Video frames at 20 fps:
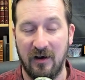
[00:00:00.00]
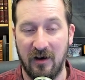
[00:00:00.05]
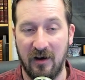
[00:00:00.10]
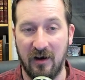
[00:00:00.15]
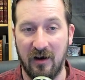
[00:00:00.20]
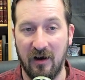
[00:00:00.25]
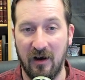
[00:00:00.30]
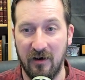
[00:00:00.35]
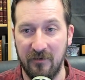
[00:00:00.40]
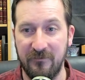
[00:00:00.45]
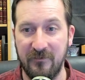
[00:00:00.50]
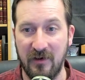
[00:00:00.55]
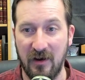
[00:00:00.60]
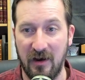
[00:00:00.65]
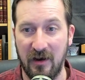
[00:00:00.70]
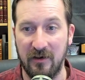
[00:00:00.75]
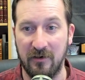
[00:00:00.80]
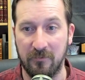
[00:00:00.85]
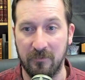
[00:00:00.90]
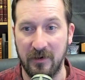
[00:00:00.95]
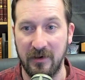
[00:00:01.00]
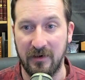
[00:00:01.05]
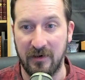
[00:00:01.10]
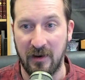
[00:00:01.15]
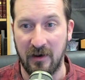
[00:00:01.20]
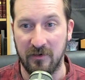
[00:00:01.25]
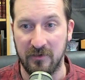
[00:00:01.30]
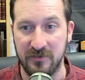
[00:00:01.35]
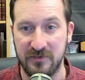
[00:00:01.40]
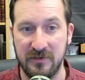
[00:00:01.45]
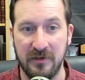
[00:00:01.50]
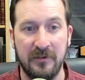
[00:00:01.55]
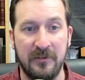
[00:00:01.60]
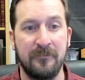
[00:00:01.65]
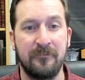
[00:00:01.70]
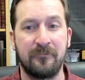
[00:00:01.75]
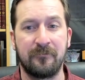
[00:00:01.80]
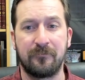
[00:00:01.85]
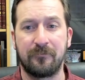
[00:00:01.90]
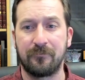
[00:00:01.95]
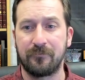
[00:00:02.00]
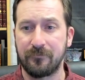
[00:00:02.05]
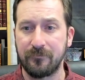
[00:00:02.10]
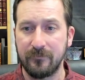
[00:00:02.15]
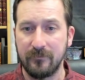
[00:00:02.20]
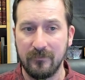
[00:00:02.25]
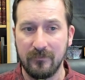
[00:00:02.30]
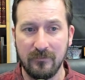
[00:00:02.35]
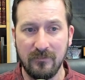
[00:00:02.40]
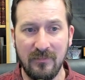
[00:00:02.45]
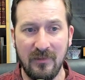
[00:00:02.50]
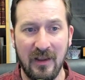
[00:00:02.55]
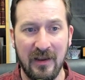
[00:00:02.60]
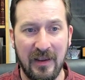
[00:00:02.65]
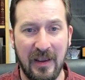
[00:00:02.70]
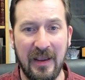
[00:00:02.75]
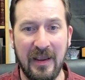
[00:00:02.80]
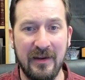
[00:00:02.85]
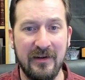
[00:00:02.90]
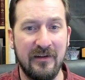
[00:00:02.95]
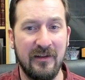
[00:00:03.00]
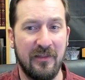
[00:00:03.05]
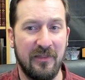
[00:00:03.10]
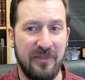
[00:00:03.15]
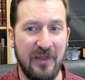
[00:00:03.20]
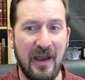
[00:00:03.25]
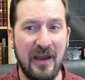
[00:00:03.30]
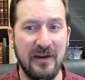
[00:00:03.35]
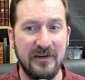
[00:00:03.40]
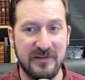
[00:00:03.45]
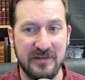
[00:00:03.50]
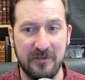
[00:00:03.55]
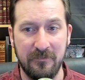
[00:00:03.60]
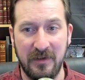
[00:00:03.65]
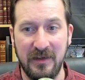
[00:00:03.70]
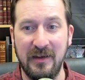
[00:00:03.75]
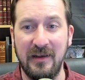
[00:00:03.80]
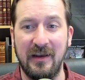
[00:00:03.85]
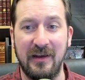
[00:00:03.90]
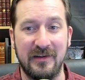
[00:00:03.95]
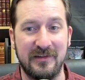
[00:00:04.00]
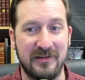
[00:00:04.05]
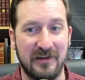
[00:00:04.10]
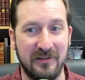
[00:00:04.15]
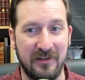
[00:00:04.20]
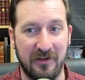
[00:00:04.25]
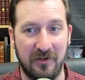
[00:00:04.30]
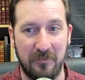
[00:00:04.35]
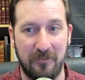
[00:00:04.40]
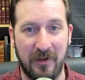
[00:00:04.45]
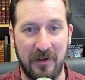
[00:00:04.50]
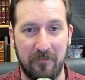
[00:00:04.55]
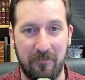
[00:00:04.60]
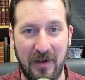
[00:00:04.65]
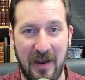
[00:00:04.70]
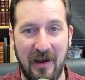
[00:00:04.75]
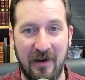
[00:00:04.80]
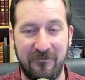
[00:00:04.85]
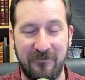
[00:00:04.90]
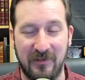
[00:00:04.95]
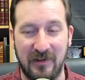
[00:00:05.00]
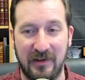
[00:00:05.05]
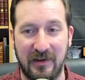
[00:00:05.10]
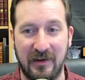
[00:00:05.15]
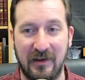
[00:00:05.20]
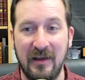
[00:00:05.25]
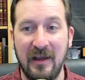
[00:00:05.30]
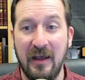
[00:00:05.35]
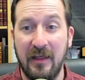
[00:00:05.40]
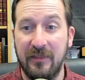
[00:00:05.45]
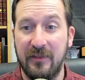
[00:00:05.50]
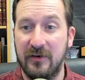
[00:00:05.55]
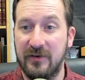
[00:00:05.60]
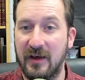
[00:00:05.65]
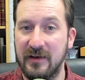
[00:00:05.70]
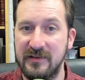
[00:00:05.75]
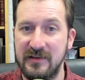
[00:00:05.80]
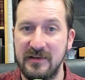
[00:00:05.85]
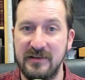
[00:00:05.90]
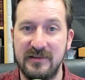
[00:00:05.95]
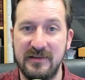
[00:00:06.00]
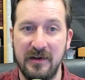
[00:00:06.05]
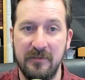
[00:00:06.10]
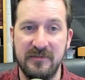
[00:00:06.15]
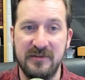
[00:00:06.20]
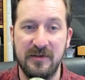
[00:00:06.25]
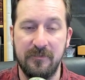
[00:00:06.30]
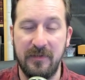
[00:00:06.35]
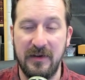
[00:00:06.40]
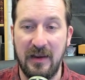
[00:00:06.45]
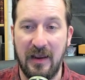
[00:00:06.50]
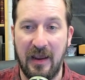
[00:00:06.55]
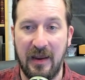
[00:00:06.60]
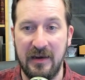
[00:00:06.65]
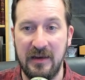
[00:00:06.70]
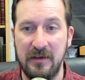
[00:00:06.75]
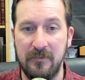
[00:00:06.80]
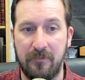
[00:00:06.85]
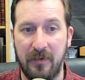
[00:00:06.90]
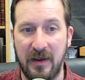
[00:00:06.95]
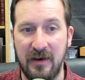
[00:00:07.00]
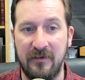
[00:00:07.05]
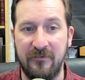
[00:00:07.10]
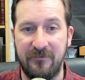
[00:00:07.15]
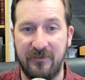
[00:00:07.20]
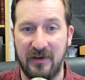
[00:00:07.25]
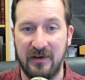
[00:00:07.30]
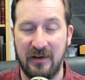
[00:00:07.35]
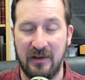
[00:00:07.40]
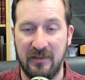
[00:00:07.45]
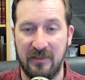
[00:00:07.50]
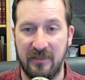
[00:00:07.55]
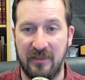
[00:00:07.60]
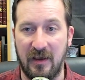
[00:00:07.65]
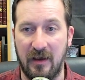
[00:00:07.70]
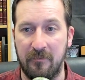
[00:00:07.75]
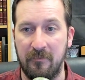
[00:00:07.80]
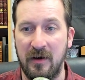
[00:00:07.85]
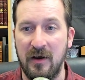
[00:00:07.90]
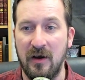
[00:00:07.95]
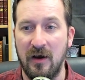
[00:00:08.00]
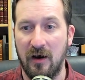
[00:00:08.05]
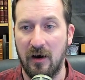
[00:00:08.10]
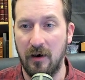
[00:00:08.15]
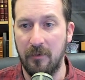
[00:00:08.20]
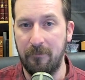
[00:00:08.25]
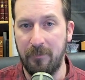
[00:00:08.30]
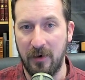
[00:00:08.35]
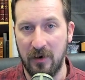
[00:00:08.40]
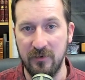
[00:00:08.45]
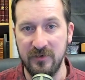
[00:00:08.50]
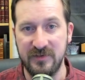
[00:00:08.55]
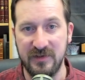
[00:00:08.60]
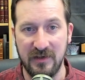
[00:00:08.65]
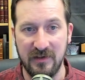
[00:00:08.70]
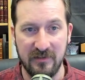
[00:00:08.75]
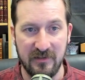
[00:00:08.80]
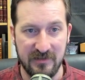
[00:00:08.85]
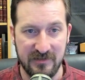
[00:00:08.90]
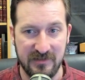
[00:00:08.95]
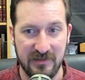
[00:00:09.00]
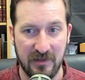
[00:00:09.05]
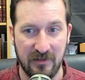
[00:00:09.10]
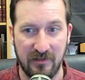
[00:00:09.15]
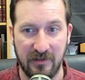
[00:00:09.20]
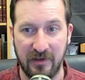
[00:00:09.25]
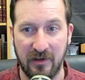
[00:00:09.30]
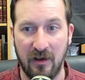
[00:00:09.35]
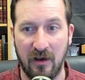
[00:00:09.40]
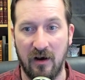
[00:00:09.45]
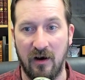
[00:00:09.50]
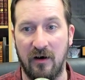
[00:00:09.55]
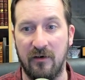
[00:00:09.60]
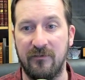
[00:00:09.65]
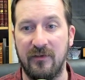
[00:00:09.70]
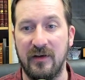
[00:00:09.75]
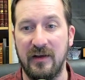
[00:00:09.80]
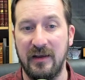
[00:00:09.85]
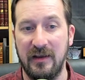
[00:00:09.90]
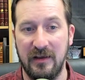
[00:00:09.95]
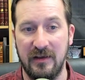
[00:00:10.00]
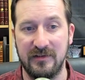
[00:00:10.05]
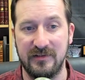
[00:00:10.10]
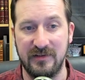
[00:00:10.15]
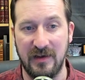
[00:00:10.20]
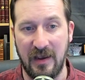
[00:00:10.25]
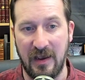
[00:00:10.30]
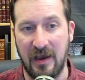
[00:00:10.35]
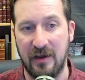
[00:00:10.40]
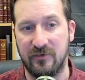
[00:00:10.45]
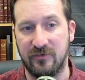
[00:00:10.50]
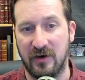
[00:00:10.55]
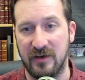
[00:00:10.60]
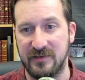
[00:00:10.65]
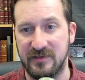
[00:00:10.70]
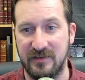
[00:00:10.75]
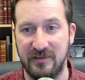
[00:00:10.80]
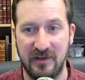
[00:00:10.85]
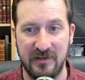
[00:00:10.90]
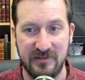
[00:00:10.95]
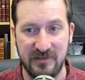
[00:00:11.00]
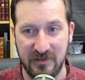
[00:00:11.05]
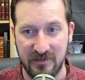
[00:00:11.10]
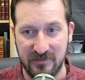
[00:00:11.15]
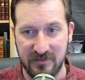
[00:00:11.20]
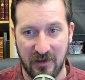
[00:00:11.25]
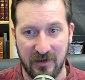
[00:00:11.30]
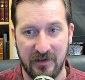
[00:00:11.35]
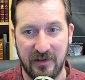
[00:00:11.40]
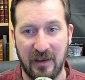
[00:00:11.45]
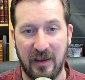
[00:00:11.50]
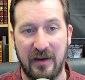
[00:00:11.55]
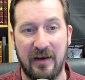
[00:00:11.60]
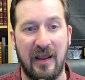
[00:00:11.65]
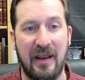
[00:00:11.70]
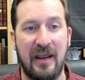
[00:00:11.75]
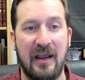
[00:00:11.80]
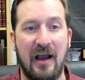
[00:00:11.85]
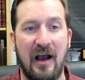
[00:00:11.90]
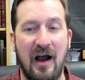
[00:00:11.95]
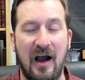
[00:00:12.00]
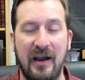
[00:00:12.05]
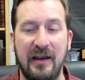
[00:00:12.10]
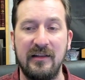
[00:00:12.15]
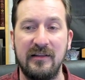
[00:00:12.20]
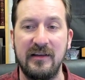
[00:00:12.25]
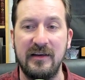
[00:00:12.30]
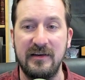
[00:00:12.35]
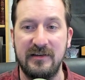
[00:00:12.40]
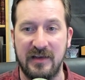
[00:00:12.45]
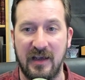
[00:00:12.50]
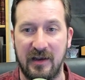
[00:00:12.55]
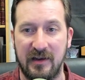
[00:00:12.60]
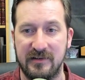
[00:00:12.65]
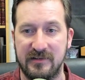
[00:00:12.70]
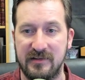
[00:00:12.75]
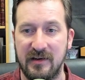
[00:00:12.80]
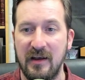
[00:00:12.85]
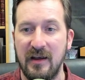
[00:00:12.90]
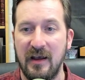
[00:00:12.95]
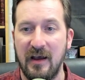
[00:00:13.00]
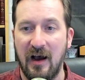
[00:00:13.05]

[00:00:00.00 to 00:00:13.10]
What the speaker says: of Kyle Rittenhouse. And that, to me, is a little bit baffling. There doesn't seem to be any benefit in them opposing the sealing of his address. This is, again, a highly tense,